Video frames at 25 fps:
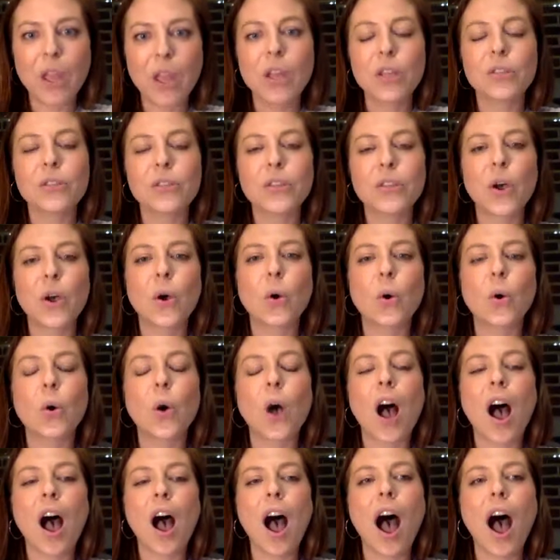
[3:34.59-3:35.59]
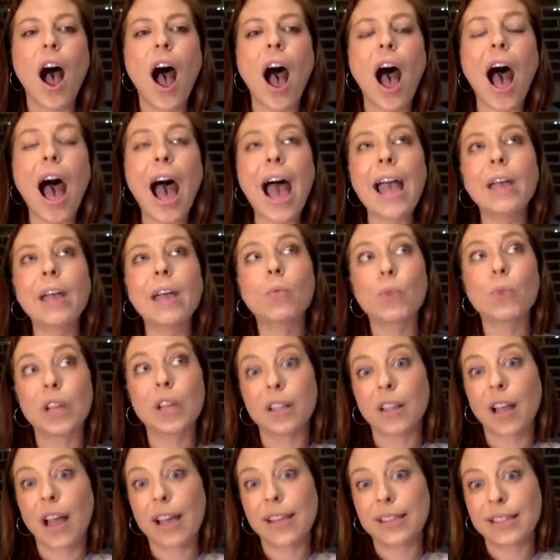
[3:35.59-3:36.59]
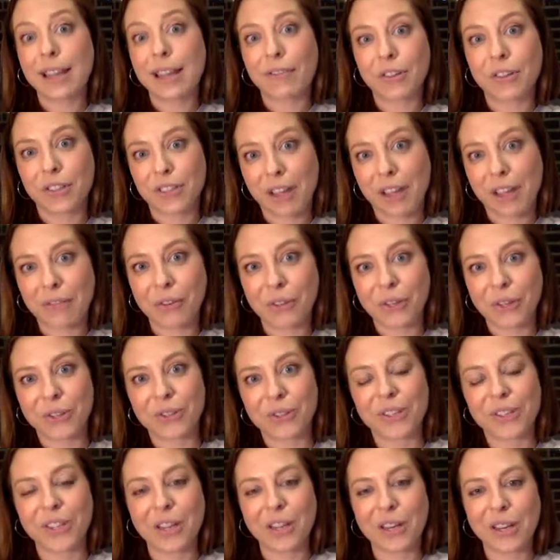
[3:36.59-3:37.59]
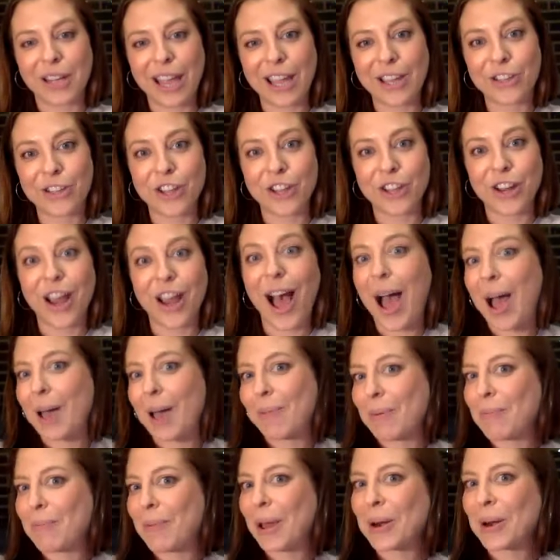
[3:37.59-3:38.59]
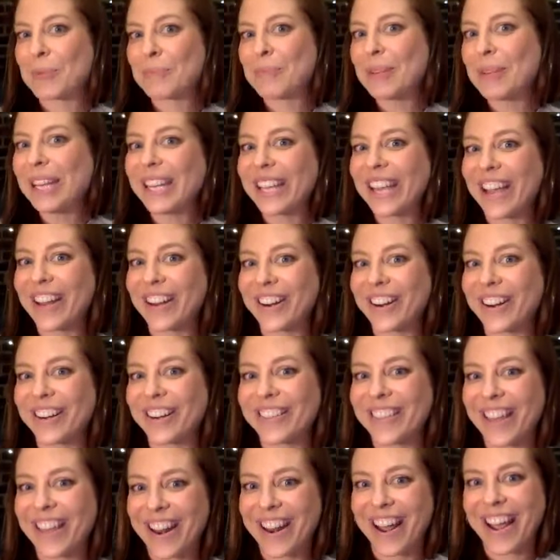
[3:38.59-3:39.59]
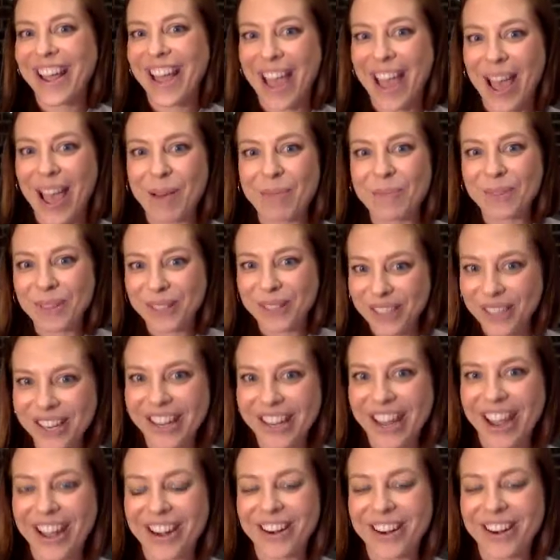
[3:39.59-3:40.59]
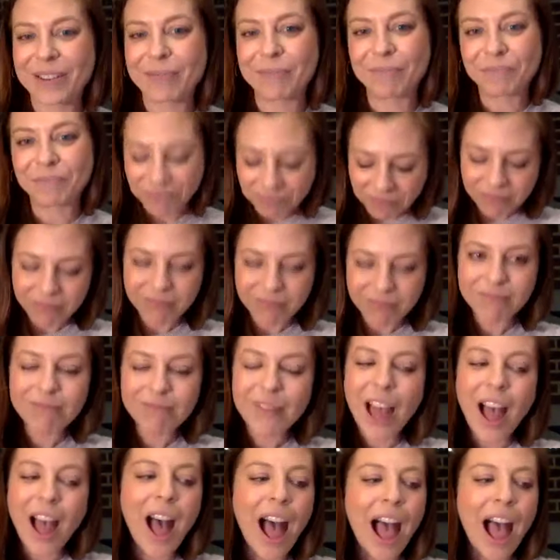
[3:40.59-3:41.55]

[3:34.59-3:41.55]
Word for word: So I realized after several years in litigation, I'm a better mediator than I am a litigator. Mm-hmm.